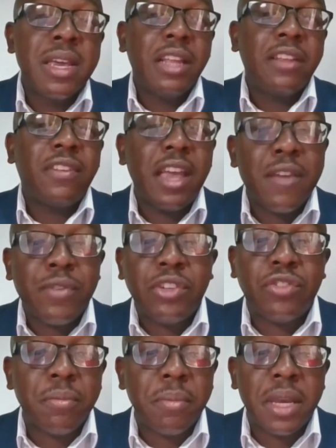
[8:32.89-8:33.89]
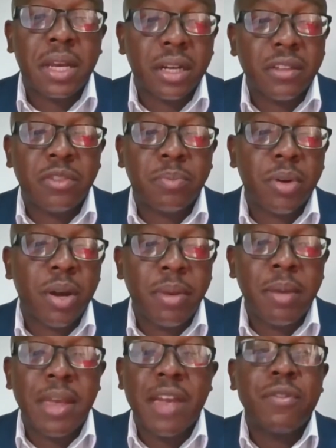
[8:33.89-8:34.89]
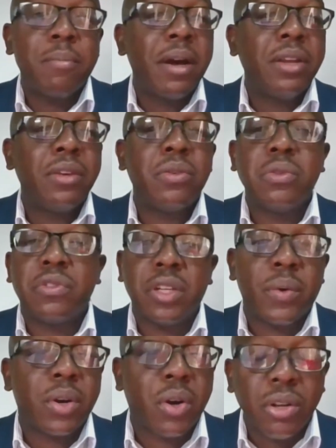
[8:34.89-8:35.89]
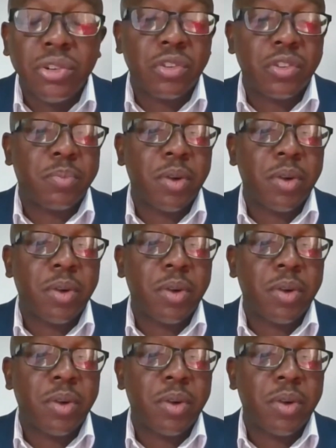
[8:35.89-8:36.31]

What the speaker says: It's every Jamaican's problem. Everybody who's in our country's